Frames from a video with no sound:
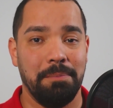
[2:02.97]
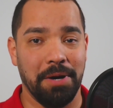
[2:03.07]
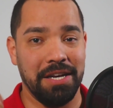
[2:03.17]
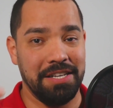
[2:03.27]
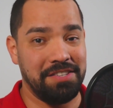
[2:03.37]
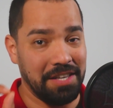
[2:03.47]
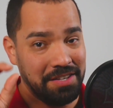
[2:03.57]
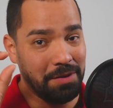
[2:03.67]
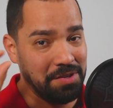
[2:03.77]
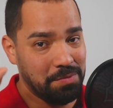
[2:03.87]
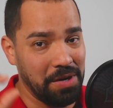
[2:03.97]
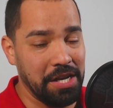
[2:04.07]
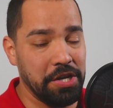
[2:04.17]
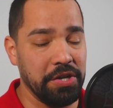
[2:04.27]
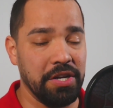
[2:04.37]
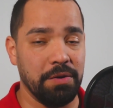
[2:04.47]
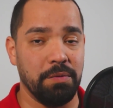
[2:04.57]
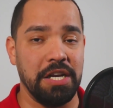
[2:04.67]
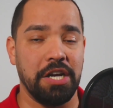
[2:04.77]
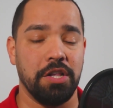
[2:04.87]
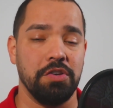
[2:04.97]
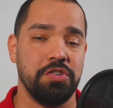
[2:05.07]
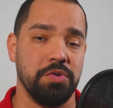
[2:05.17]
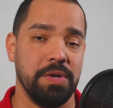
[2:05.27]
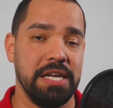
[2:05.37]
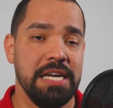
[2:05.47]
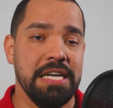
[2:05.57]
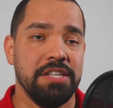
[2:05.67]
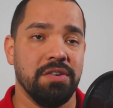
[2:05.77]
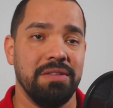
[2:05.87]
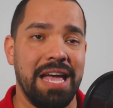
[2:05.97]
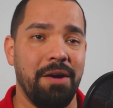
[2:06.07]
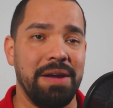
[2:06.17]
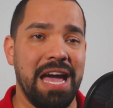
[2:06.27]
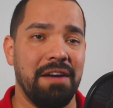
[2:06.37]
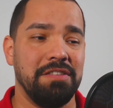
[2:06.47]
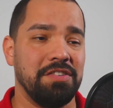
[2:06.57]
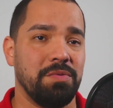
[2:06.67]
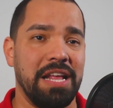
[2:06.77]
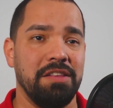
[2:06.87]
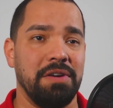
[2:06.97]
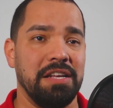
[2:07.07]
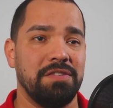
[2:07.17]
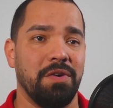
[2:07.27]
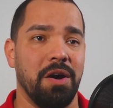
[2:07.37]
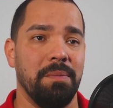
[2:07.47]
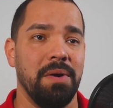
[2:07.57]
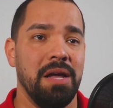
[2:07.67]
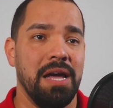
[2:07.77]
but it was really good and really close to it. So now we have these renderings from